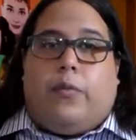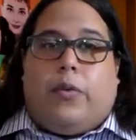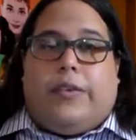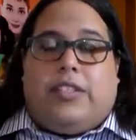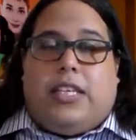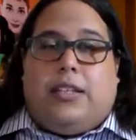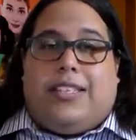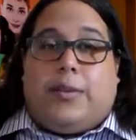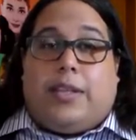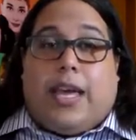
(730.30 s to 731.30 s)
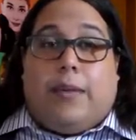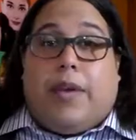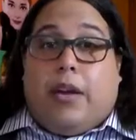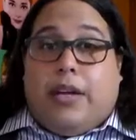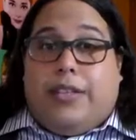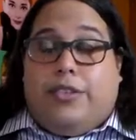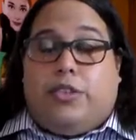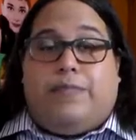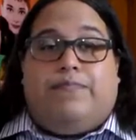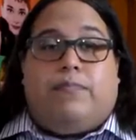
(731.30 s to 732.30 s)
We've seen this with gay
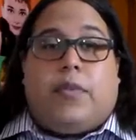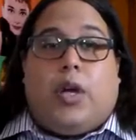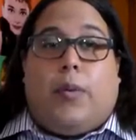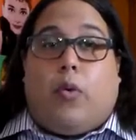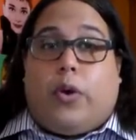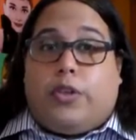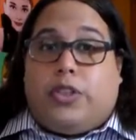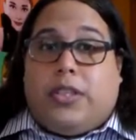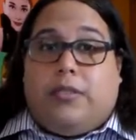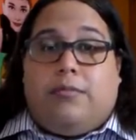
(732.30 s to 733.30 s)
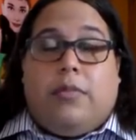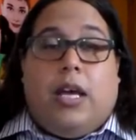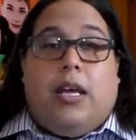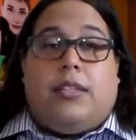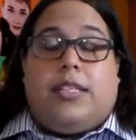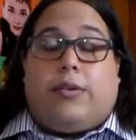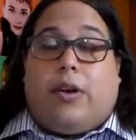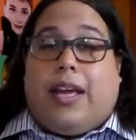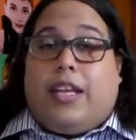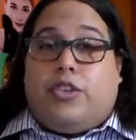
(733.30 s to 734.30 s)
marriage, abortion,
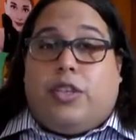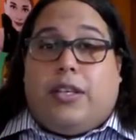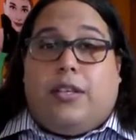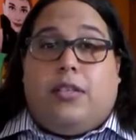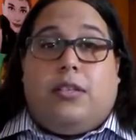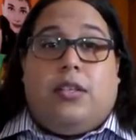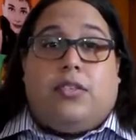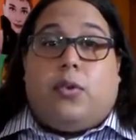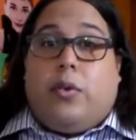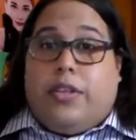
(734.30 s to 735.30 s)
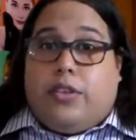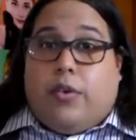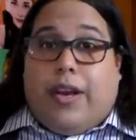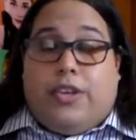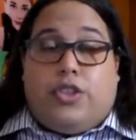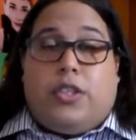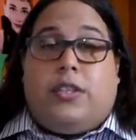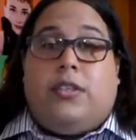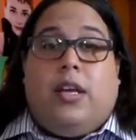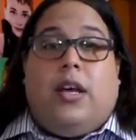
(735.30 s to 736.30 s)
segregation, school
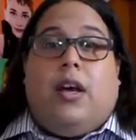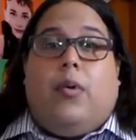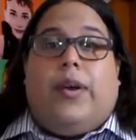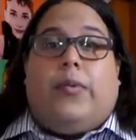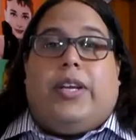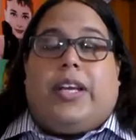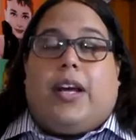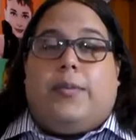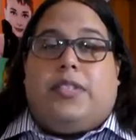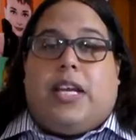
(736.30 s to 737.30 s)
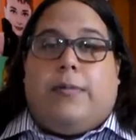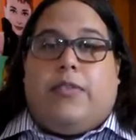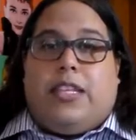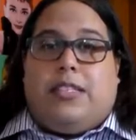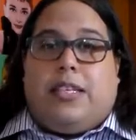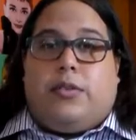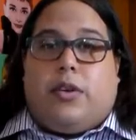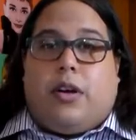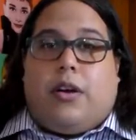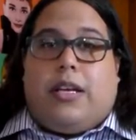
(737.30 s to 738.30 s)
integration. When it comes time for these things
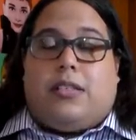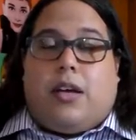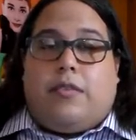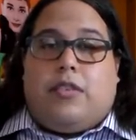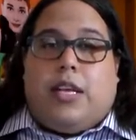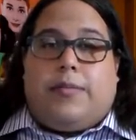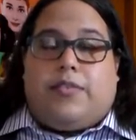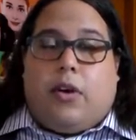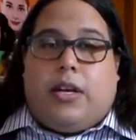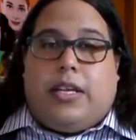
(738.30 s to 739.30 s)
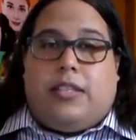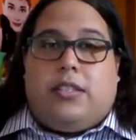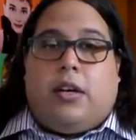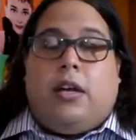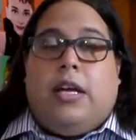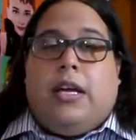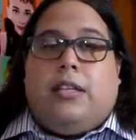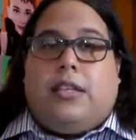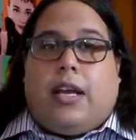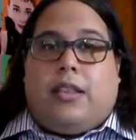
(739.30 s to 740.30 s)
to occur, it is oftentimes far easier
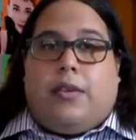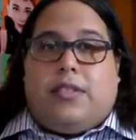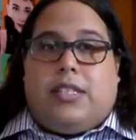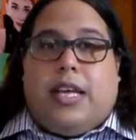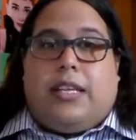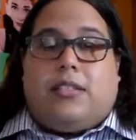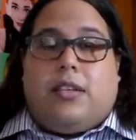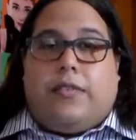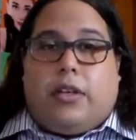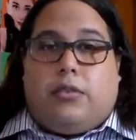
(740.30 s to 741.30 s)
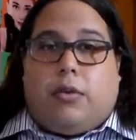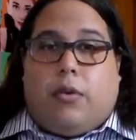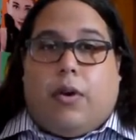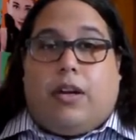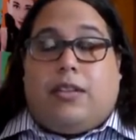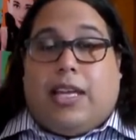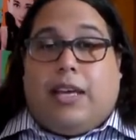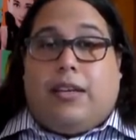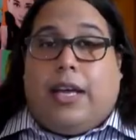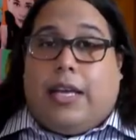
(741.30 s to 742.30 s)
to get those things in a federal court
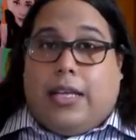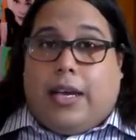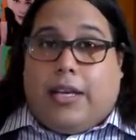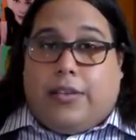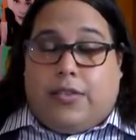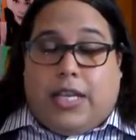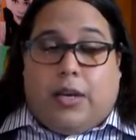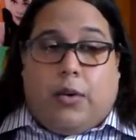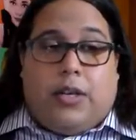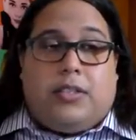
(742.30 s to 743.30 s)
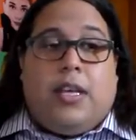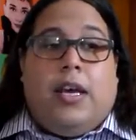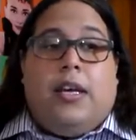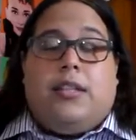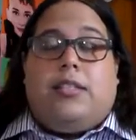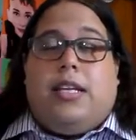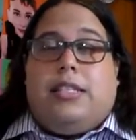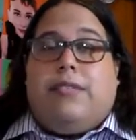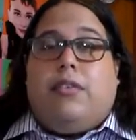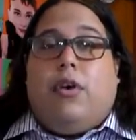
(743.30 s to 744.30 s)
than any kind of state courts. The states
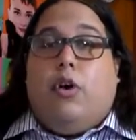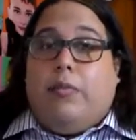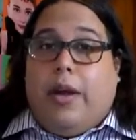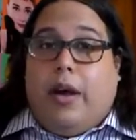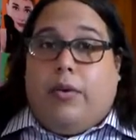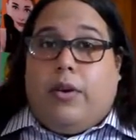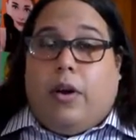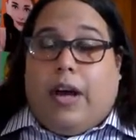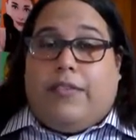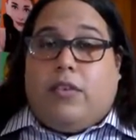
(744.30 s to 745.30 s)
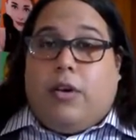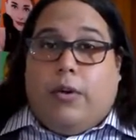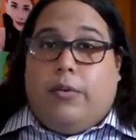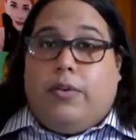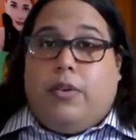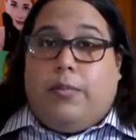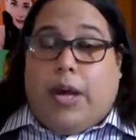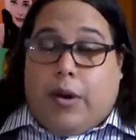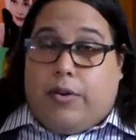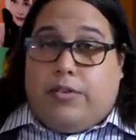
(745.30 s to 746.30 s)
have their own
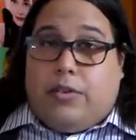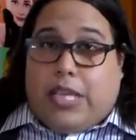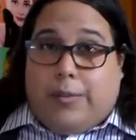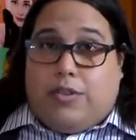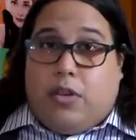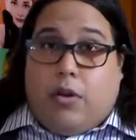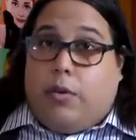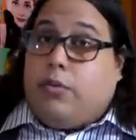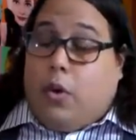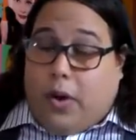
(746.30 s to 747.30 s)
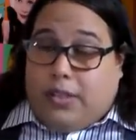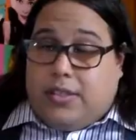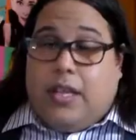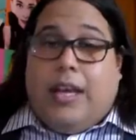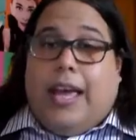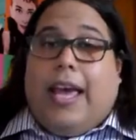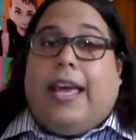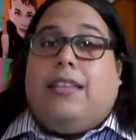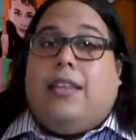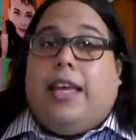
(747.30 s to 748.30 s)
powers to establish their own courts,
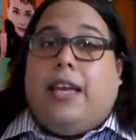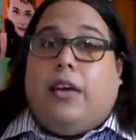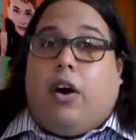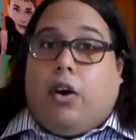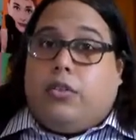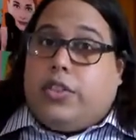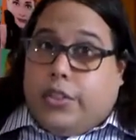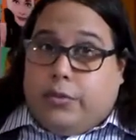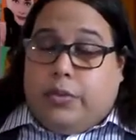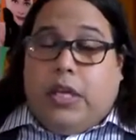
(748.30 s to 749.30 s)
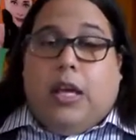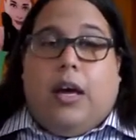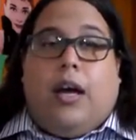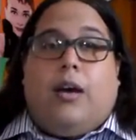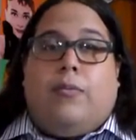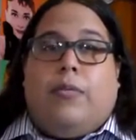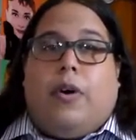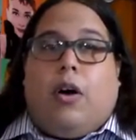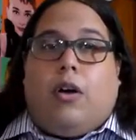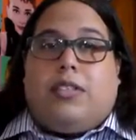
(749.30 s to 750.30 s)
and they all do.
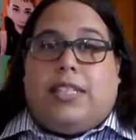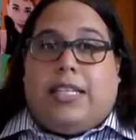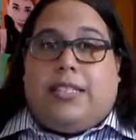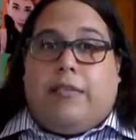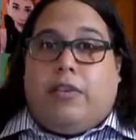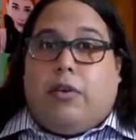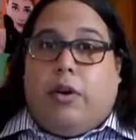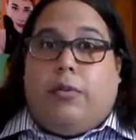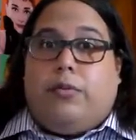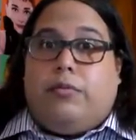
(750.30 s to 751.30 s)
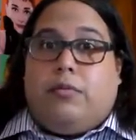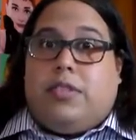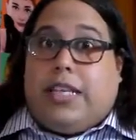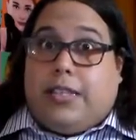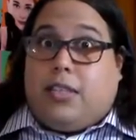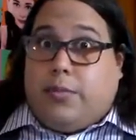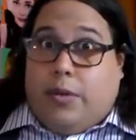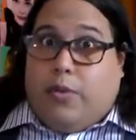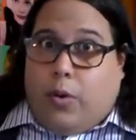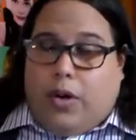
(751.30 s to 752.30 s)
All states have their own state
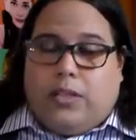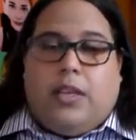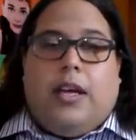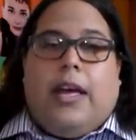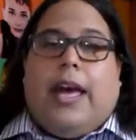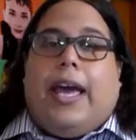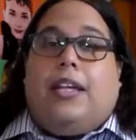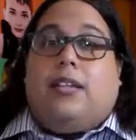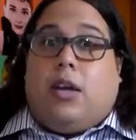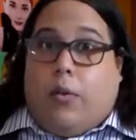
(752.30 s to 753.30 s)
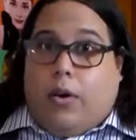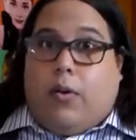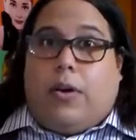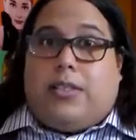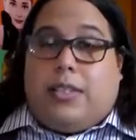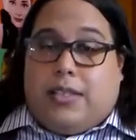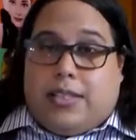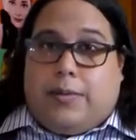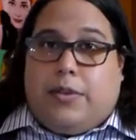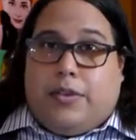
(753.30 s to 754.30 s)
Supreme Court and lower courts in a
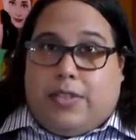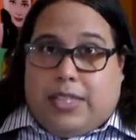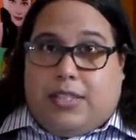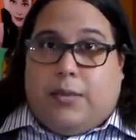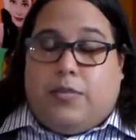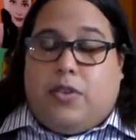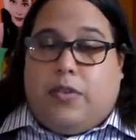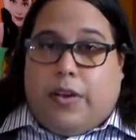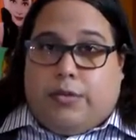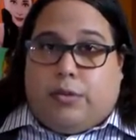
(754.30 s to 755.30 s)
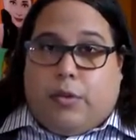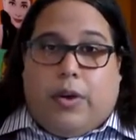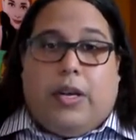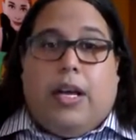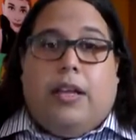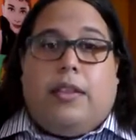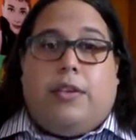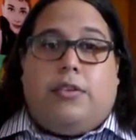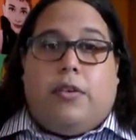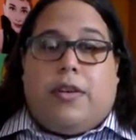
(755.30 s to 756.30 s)
similar system to the federal court. They
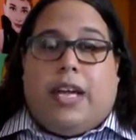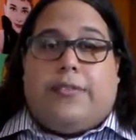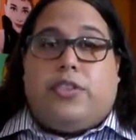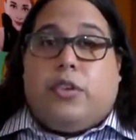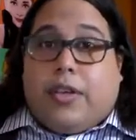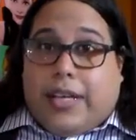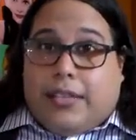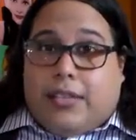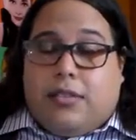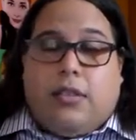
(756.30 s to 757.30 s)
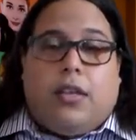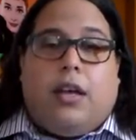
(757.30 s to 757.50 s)
usually don't have circuits.